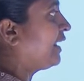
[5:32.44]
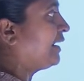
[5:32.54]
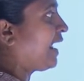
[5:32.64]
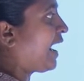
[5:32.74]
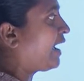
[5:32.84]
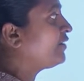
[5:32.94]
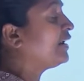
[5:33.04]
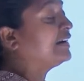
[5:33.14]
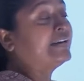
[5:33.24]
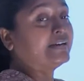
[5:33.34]
they will have
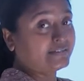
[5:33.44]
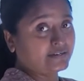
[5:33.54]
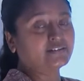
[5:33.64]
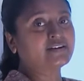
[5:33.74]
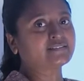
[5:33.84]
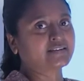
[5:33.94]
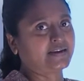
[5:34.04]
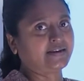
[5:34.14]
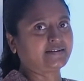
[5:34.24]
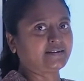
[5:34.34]
an internal
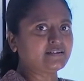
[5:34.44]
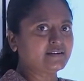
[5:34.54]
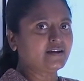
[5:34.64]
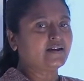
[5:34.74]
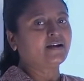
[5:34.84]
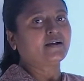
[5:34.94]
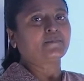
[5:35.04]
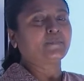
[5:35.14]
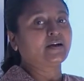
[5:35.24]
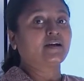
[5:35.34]
skeleton
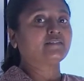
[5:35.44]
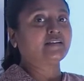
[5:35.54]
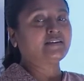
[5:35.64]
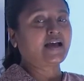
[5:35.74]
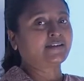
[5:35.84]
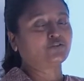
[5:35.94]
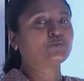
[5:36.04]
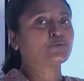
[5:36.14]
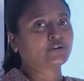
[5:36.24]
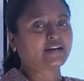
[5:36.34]
because it has to
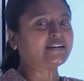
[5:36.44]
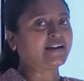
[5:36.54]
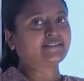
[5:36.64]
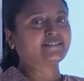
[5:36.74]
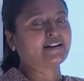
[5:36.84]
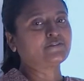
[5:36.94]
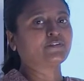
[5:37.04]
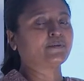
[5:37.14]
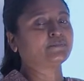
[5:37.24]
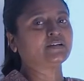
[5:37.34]
protect itself
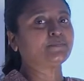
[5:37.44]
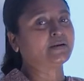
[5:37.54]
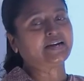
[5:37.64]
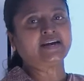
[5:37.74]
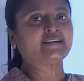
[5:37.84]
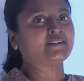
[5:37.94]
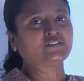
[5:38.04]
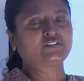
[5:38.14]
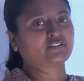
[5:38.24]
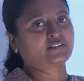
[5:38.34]
from the predator
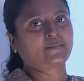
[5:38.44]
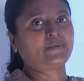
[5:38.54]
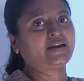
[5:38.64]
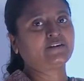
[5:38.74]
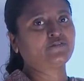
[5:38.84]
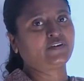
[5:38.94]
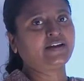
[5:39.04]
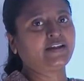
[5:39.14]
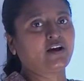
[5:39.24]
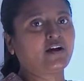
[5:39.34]
which is coming and
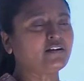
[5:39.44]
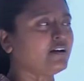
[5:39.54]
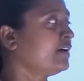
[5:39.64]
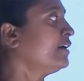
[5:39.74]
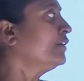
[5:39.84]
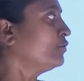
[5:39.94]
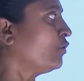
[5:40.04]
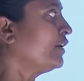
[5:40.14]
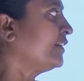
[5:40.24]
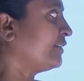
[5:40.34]
feeding on
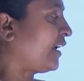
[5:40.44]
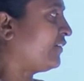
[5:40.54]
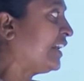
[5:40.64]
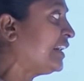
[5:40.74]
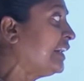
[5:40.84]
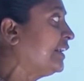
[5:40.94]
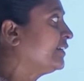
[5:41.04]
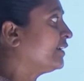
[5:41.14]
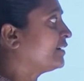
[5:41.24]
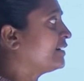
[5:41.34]
so, it is having an
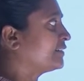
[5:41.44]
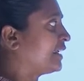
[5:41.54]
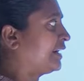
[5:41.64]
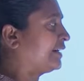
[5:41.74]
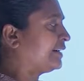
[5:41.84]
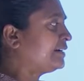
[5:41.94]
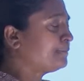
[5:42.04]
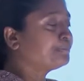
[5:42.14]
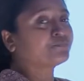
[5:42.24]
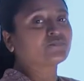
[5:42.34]
internal skeleton
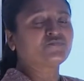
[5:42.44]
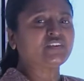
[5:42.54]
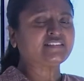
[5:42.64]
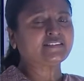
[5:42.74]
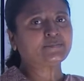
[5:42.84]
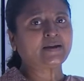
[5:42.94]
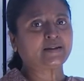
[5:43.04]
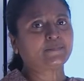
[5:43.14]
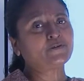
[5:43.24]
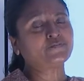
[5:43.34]
which is made
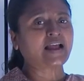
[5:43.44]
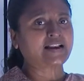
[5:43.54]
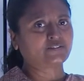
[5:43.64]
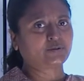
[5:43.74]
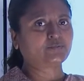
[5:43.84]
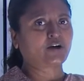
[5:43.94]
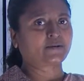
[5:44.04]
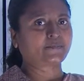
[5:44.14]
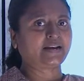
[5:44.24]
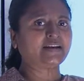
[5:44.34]
up of calcium
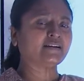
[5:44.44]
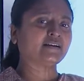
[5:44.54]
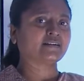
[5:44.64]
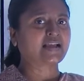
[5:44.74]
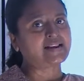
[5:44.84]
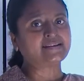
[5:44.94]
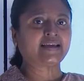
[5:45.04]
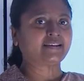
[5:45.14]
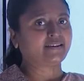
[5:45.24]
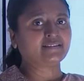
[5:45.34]
carbonate,
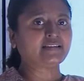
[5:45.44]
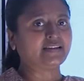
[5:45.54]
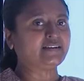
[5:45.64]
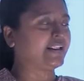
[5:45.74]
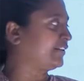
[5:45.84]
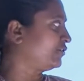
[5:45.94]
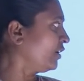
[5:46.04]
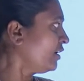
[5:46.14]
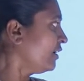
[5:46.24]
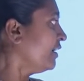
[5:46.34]
calcareous in nature.